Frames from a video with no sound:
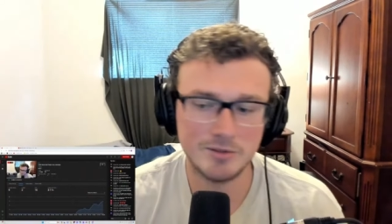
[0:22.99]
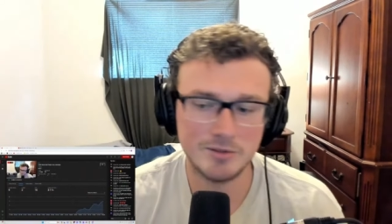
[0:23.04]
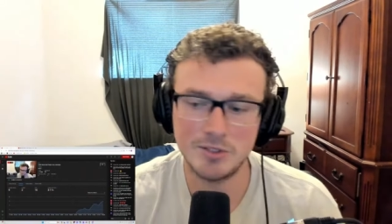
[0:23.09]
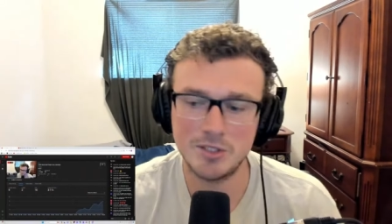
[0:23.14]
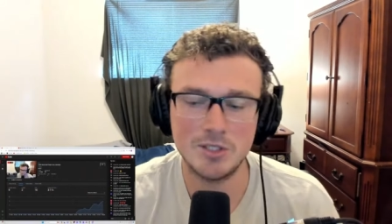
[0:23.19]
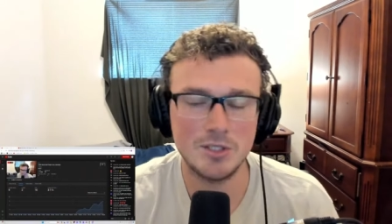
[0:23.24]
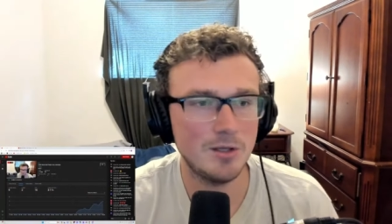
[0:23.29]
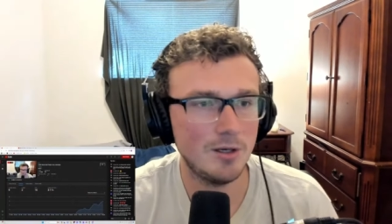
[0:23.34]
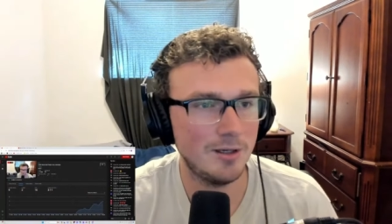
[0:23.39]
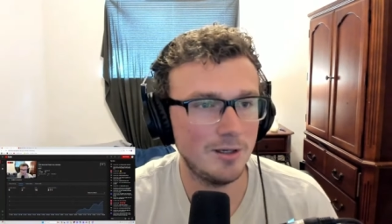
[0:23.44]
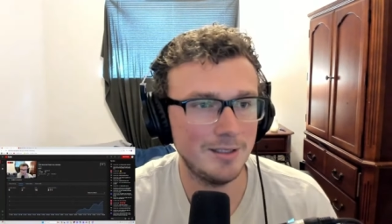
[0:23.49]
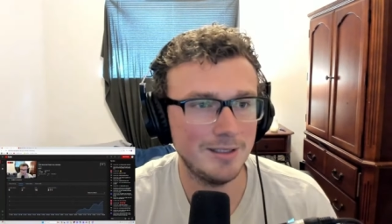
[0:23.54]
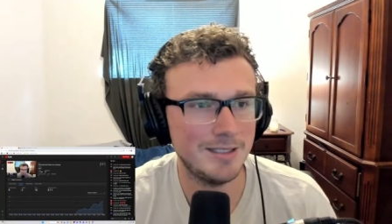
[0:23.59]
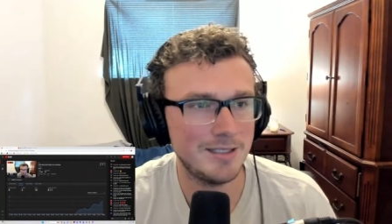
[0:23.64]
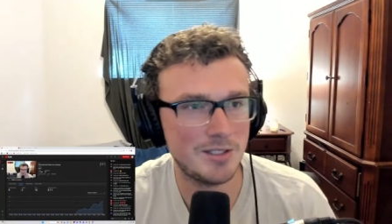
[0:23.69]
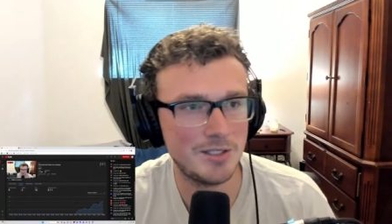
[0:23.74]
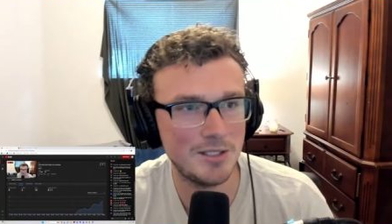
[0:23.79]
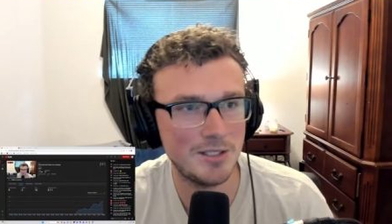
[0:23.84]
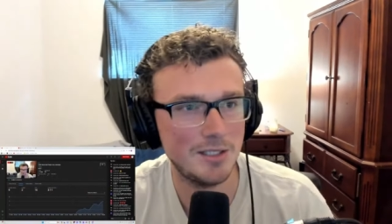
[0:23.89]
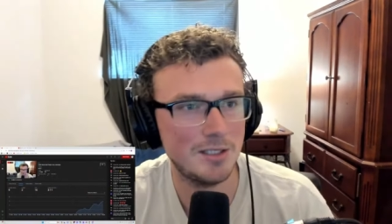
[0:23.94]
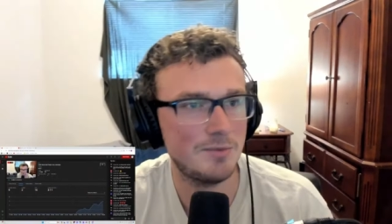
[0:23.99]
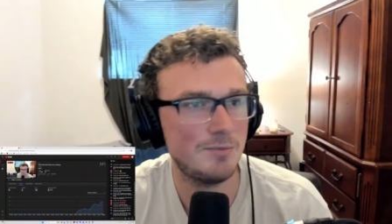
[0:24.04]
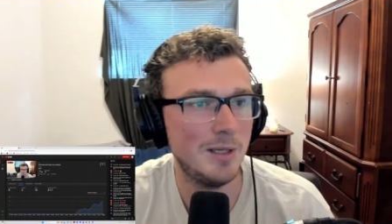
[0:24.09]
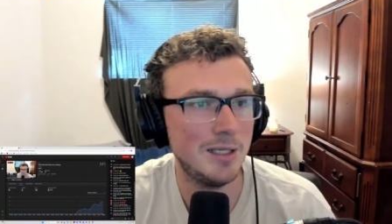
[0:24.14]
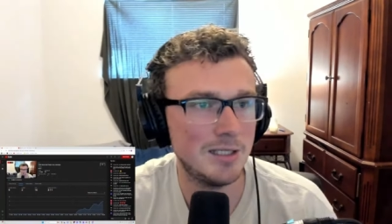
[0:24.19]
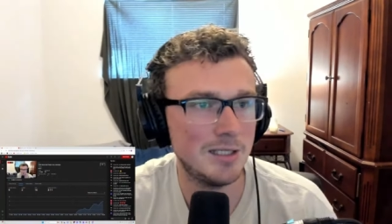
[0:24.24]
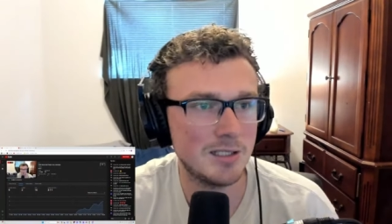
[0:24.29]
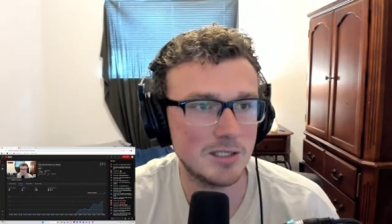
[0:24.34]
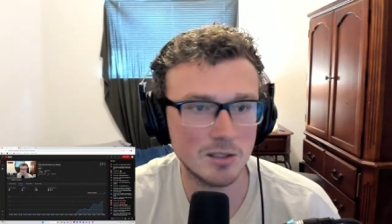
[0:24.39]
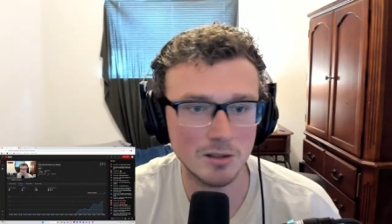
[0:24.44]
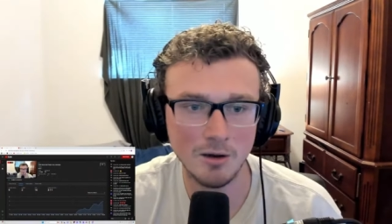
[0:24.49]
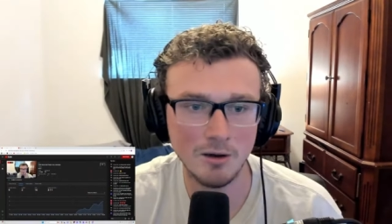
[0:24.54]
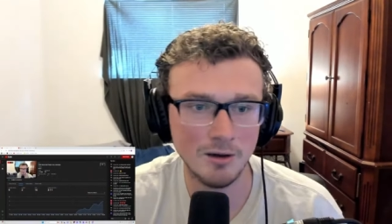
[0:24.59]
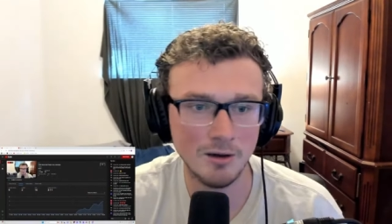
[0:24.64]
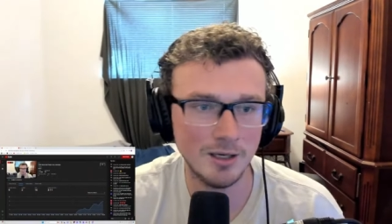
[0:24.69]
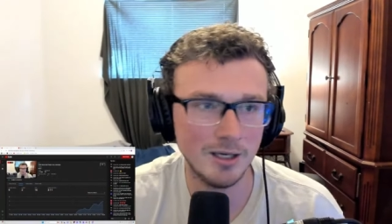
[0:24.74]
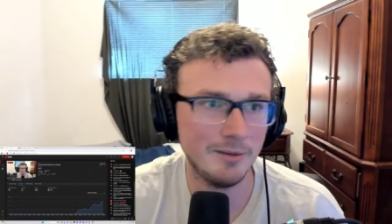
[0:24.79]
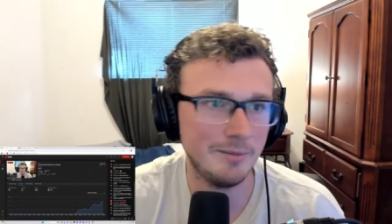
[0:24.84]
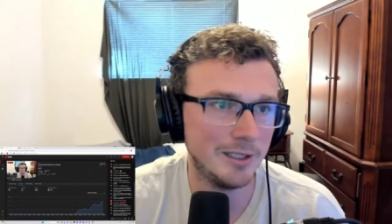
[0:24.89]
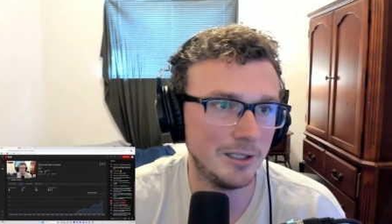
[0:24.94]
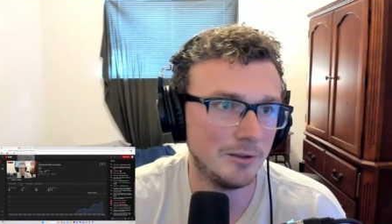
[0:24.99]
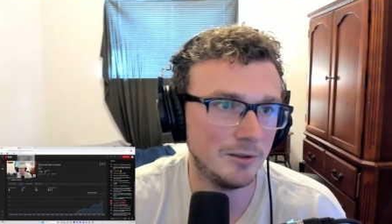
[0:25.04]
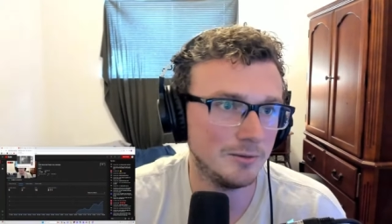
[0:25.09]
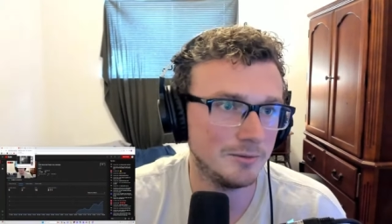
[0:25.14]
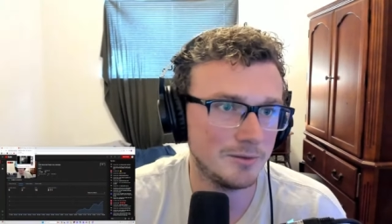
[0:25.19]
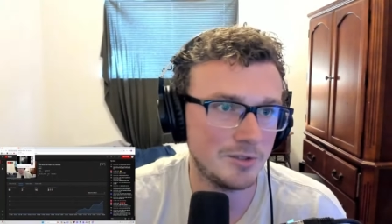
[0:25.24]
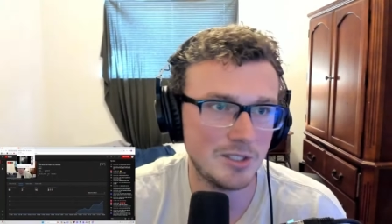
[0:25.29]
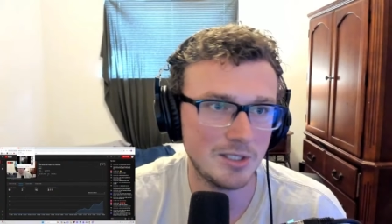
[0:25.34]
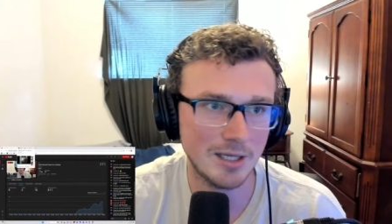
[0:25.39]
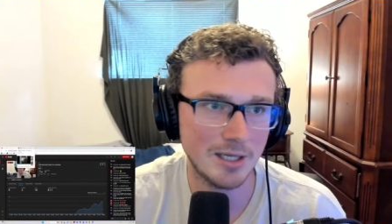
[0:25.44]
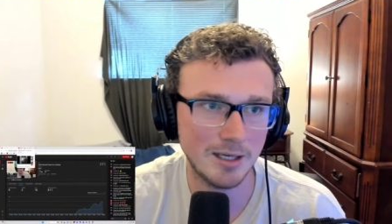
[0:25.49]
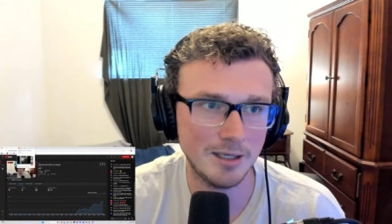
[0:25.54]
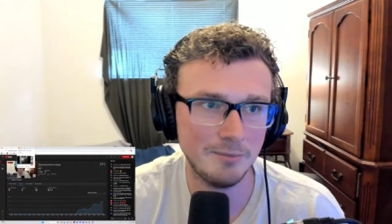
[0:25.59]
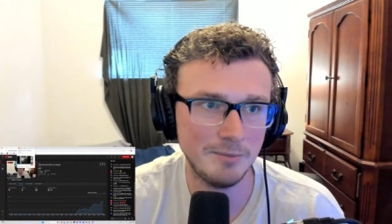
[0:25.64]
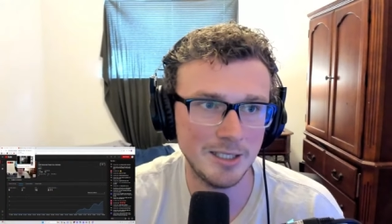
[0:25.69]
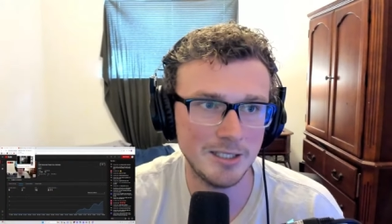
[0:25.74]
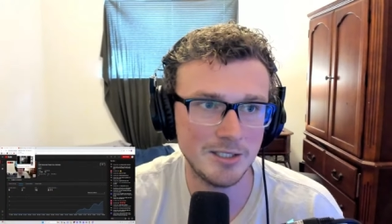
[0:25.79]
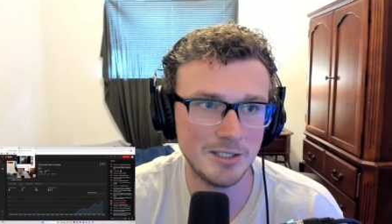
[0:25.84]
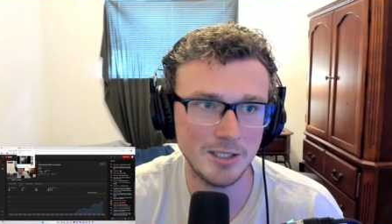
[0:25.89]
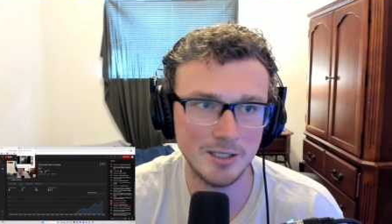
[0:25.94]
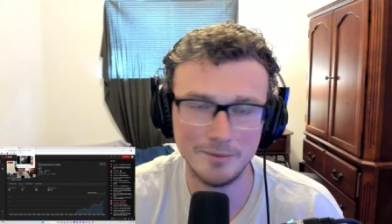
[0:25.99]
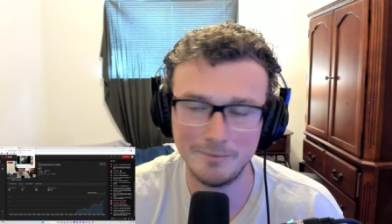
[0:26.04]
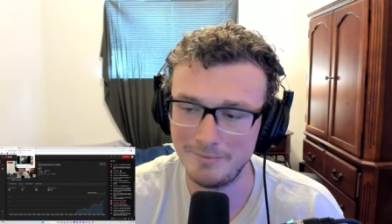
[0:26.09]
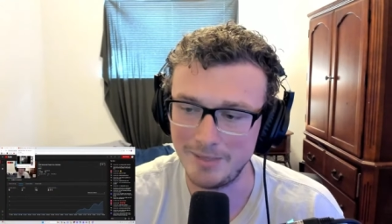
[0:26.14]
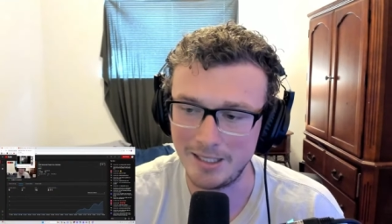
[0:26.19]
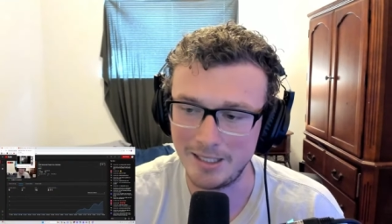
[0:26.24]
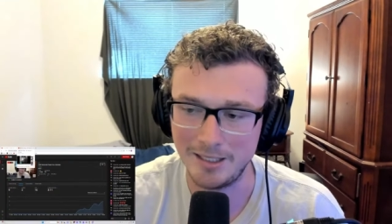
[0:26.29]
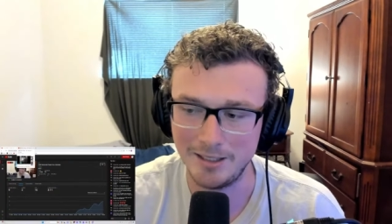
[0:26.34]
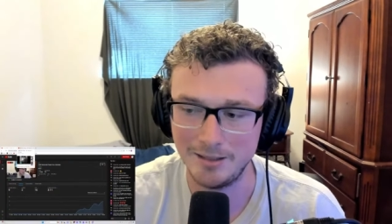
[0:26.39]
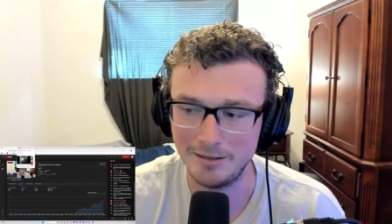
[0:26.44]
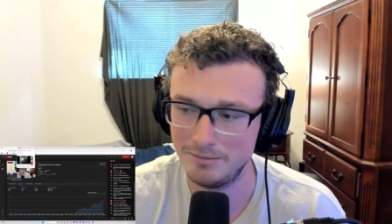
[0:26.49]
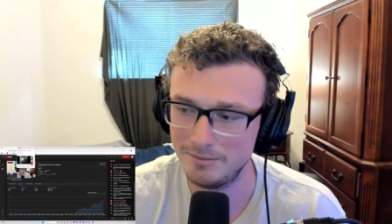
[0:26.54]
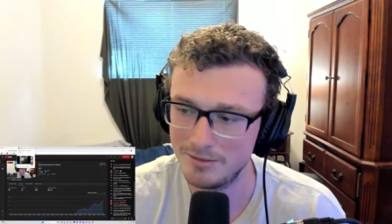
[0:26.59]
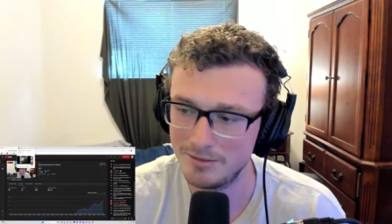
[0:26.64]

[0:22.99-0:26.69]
song that's six minutes long about sodomizing a man.